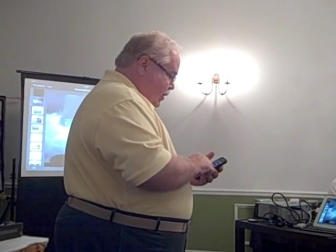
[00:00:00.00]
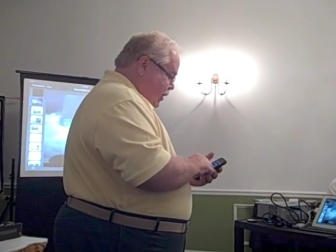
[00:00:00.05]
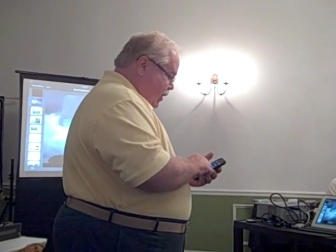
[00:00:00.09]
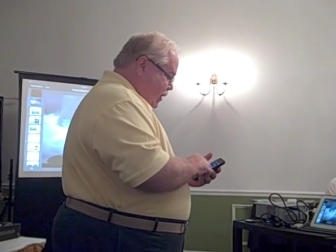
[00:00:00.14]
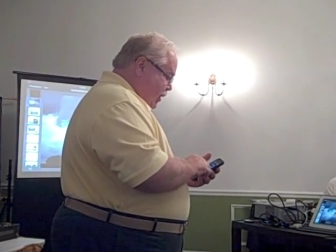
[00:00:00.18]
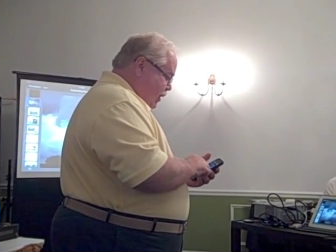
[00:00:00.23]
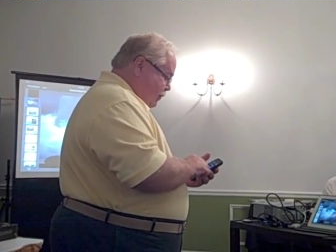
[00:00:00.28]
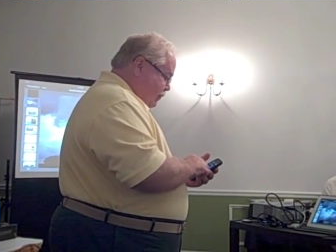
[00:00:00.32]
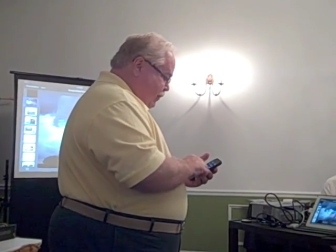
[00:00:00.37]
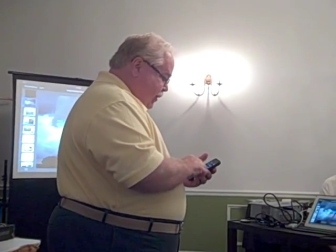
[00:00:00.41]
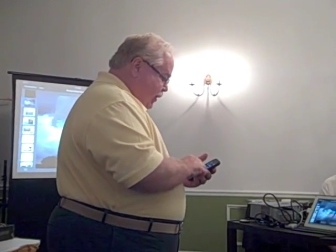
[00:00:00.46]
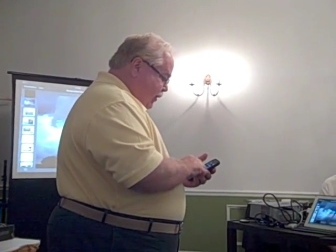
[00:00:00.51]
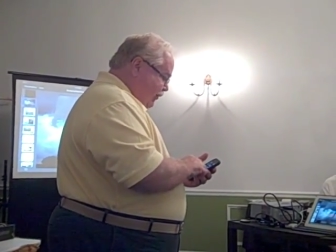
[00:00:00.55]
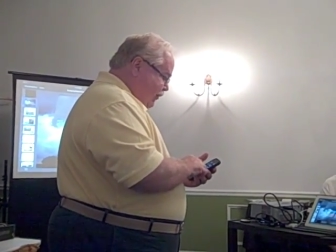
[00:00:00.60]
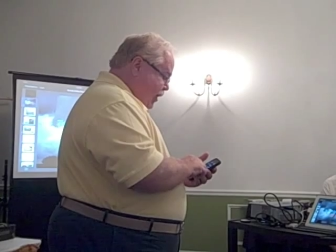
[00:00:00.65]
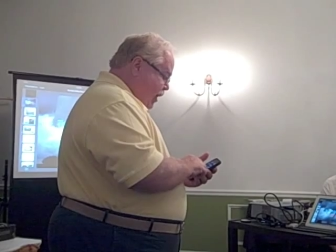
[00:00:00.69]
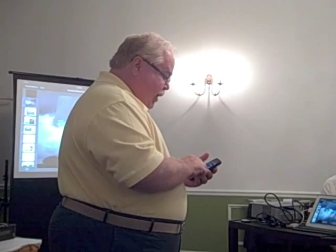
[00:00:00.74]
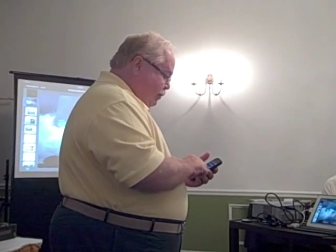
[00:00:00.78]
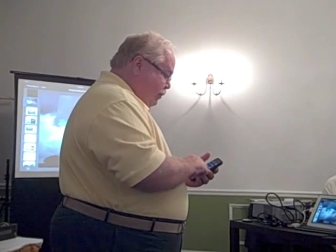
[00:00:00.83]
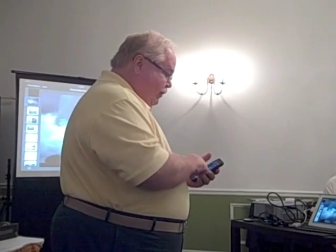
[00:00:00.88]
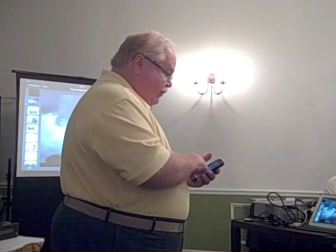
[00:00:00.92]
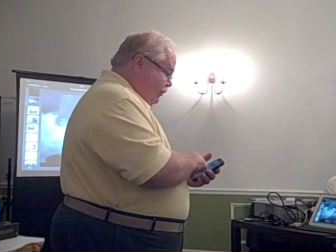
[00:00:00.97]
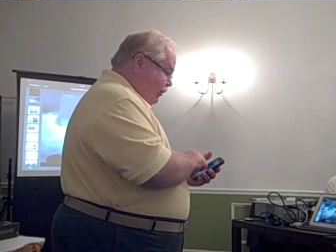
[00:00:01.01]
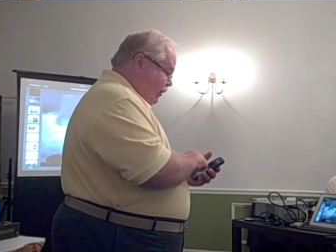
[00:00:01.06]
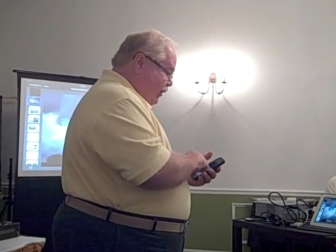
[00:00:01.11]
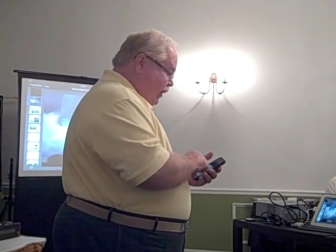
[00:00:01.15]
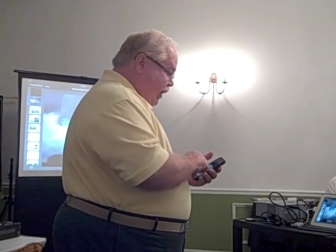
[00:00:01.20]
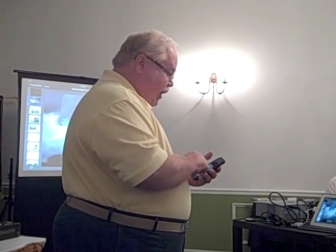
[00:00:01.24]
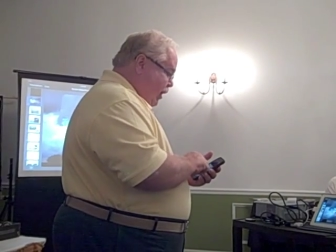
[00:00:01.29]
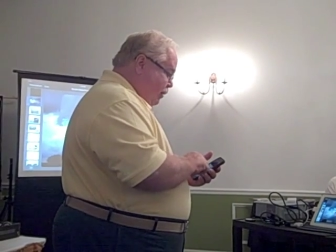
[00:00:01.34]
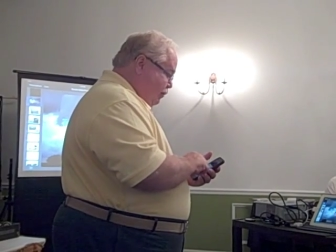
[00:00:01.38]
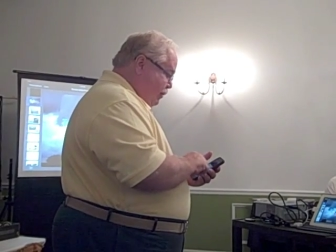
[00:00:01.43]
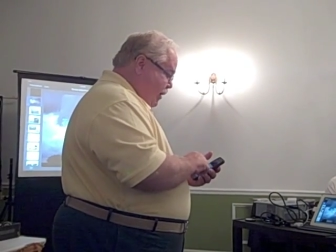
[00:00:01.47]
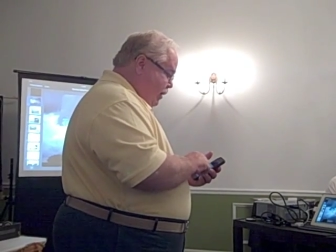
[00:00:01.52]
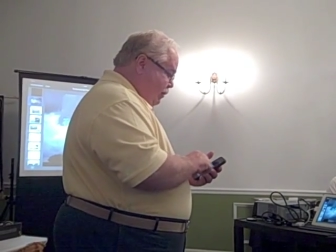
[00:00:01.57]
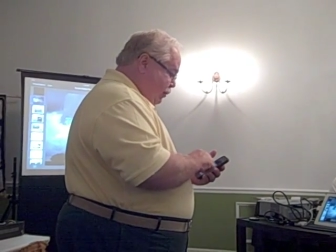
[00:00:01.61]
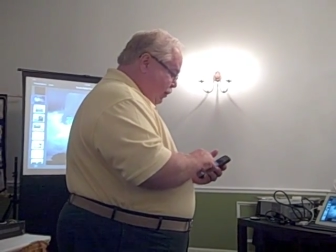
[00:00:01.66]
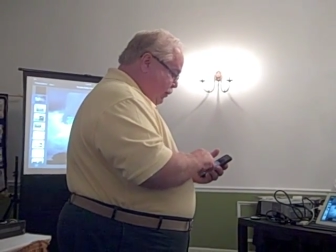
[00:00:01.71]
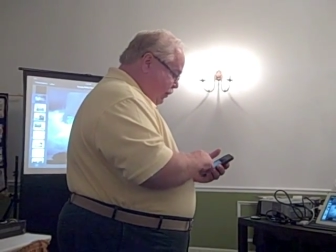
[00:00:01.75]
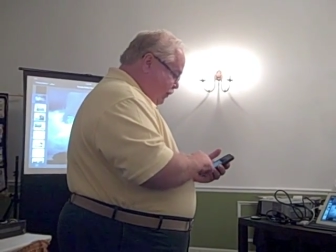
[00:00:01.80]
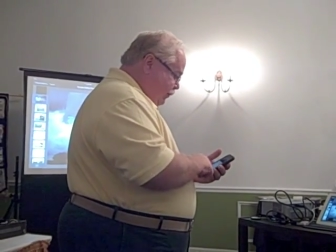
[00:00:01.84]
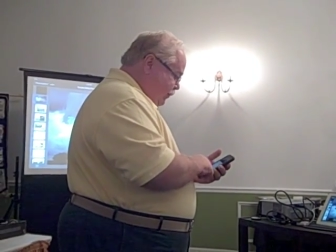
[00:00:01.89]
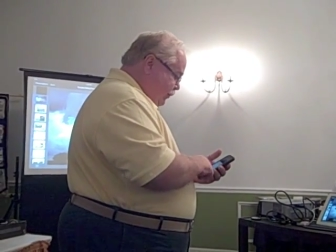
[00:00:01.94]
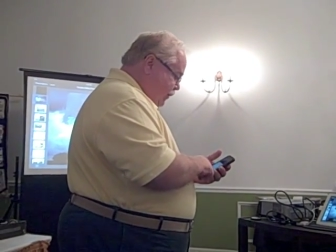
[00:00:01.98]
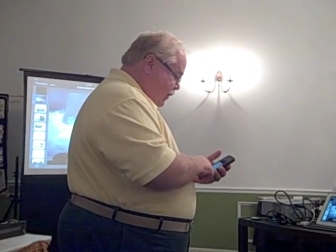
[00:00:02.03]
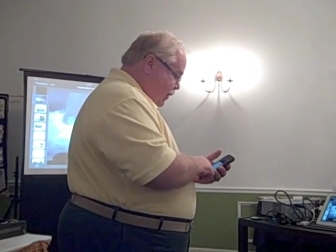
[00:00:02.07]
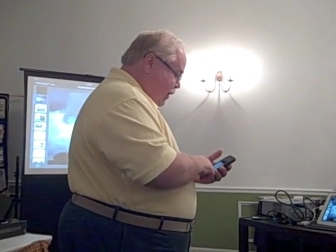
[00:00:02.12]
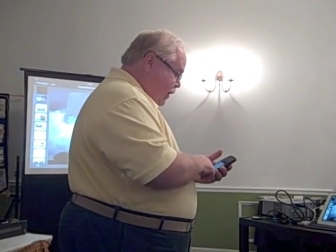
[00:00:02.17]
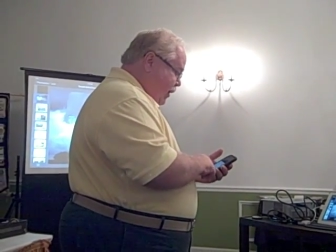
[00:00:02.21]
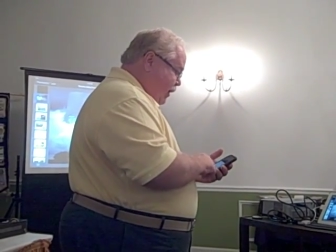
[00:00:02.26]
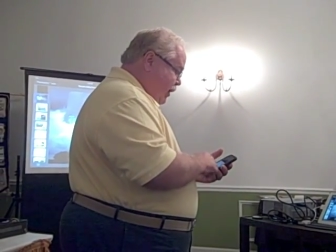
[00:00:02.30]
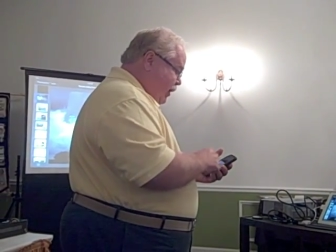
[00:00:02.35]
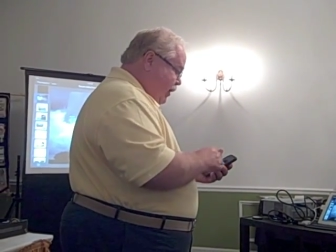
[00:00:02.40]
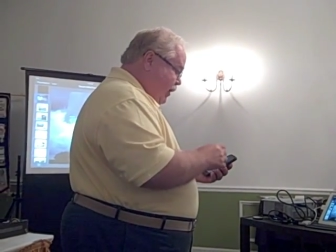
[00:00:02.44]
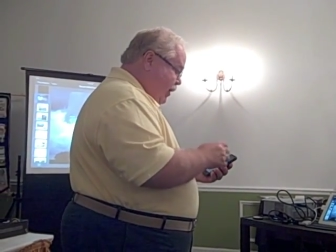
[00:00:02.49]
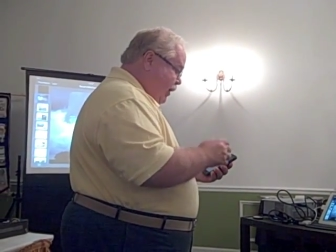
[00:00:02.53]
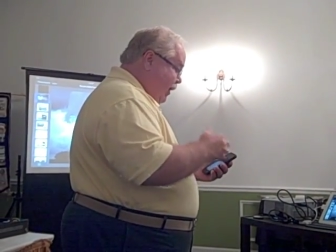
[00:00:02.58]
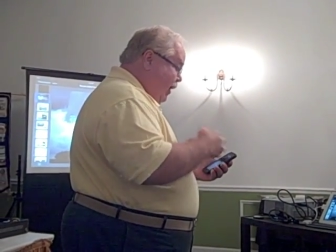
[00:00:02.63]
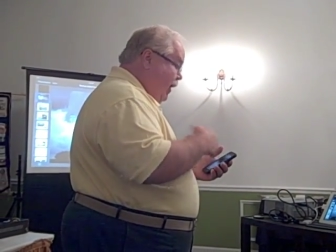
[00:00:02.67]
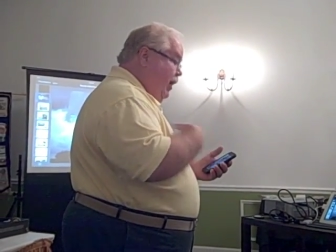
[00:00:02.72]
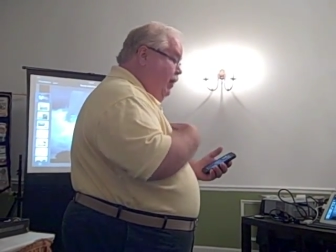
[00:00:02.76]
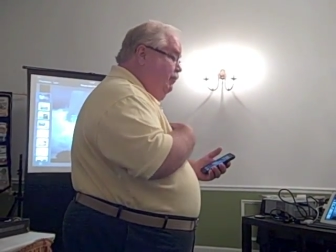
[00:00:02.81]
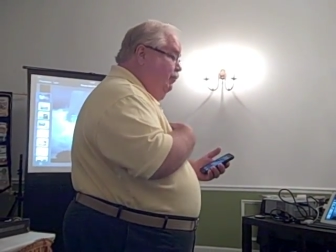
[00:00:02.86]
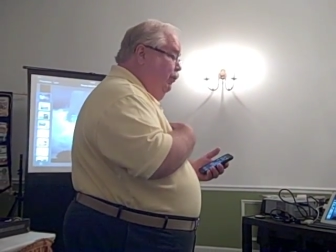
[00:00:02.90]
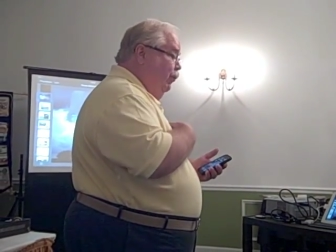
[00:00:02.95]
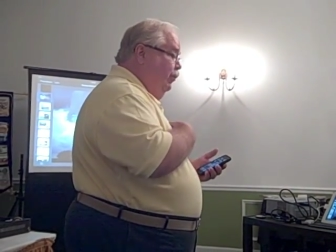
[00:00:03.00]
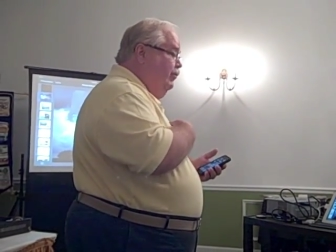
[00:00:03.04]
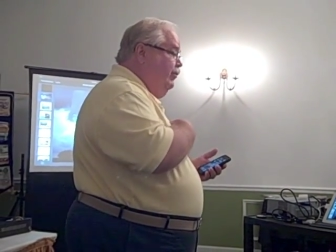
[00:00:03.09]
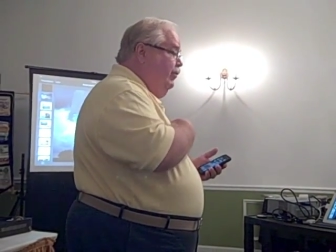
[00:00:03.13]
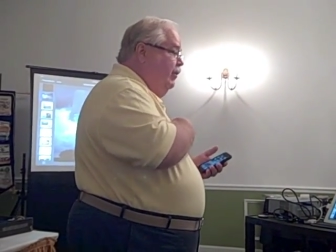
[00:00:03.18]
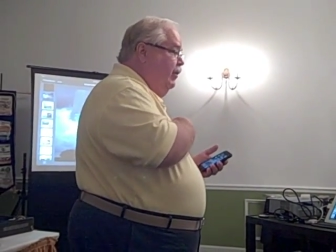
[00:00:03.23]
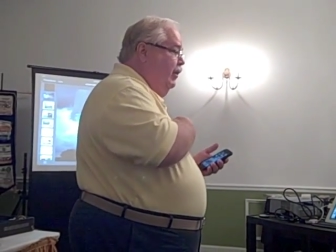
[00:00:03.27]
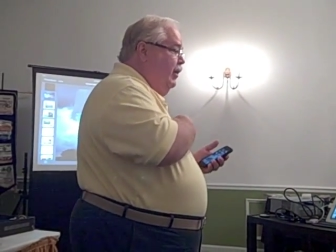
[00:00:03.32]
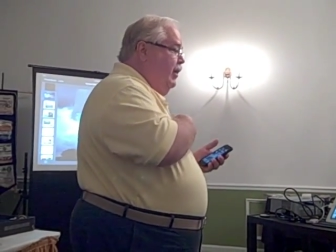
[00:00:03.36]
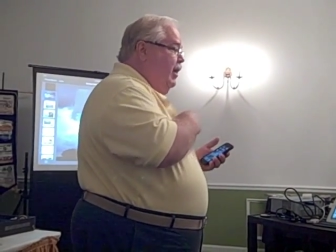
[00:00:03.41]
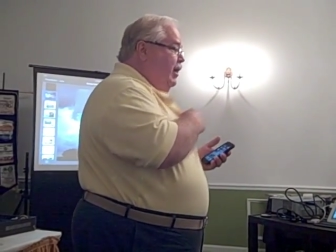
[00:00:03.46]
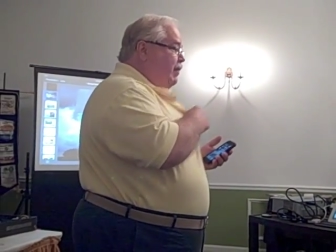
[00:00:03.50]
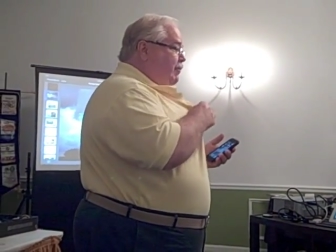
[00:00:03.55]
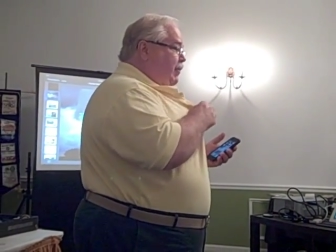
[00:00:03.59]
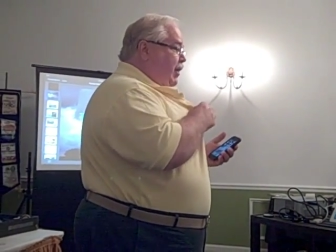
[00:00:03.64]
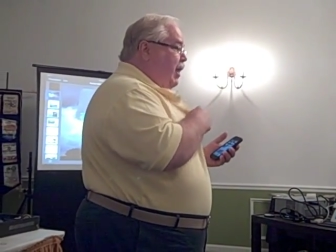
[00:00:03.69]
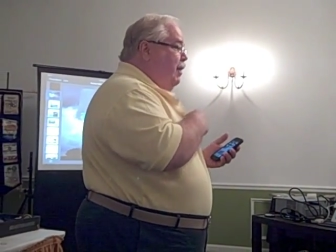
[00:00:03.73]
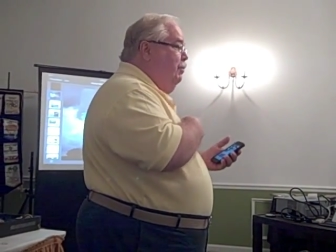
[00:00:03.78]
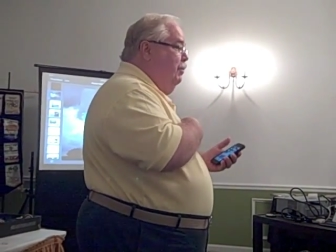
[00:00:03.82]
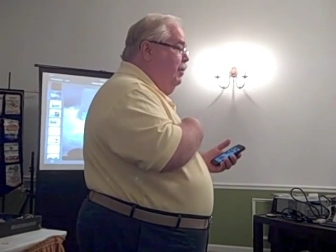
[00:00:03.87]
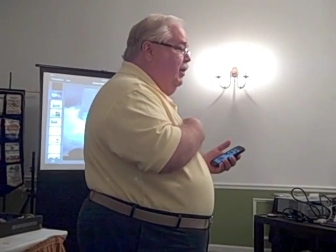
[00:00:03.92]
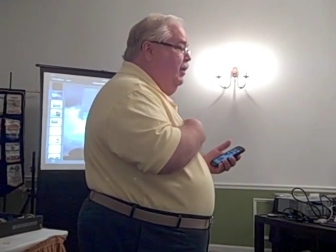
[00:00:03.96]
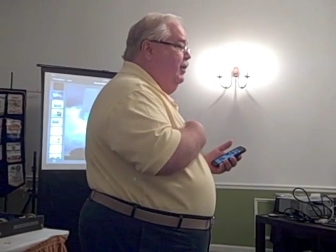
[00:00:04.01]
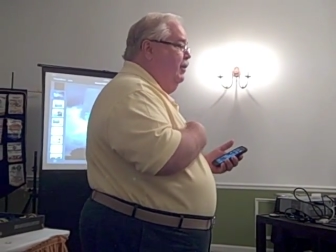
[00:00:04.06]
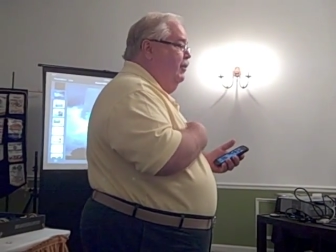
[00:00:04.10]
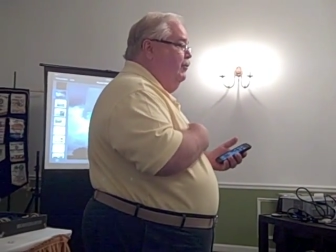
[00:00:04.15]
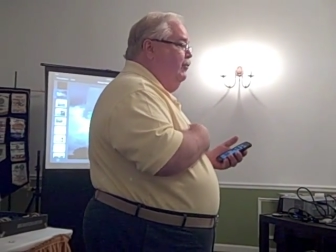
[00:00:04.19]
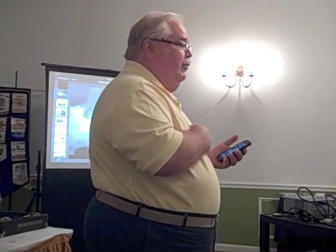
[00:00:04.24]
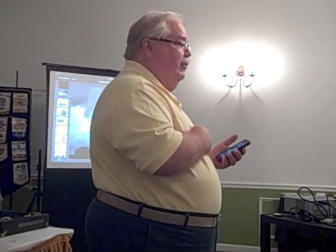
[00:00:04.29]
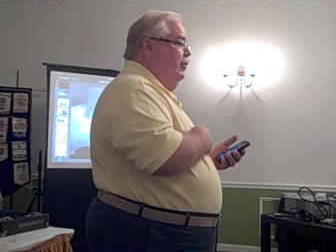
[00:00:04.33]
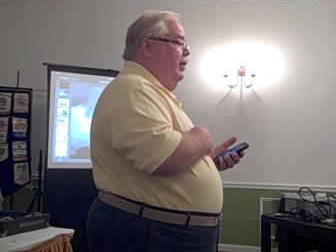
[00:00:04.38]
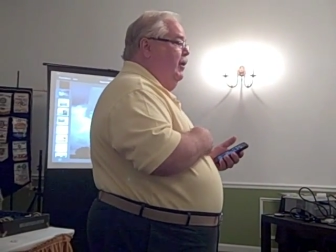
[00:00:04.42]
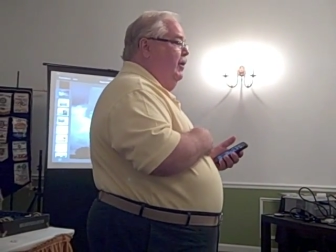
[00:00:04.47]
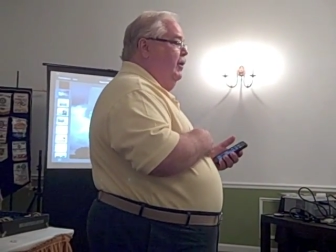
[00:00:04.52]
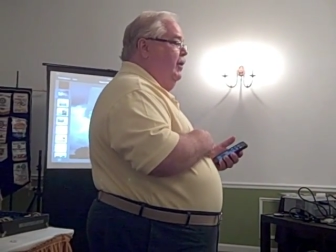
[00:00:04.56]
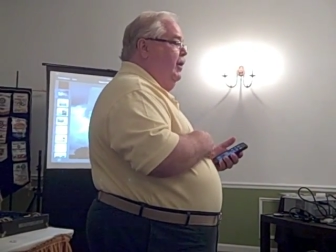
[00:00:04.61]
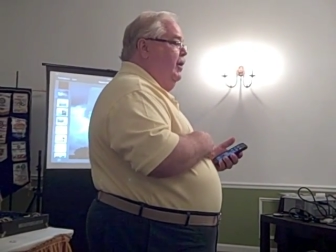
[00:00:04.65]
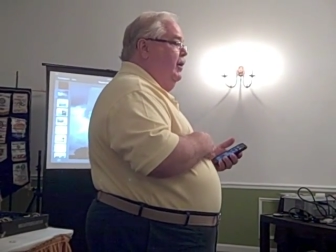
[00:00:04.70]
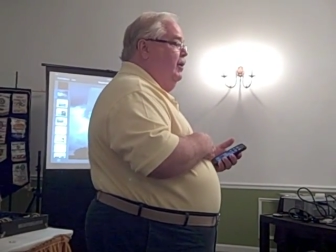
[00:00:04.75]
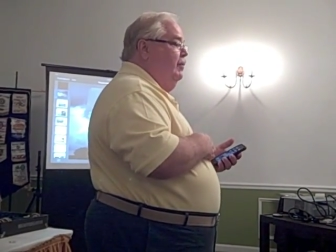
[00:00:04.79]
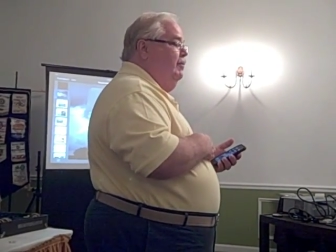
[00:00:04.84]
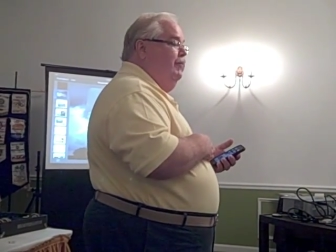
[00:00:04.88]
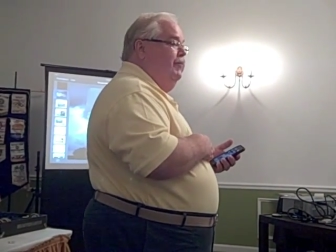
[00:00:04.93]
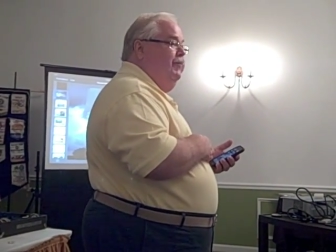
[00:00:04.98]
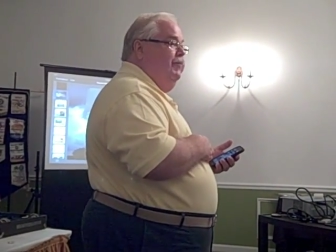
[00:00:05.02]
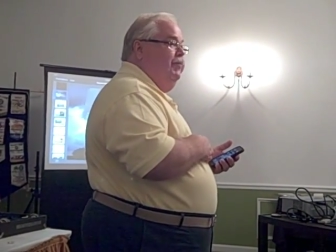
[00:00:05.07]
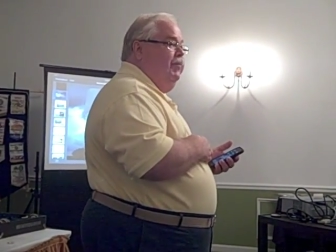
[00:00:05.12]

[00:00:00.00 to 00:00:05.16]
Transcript: Um, it's happened to a lot of people, and I fortunately have not been in a tornado yet.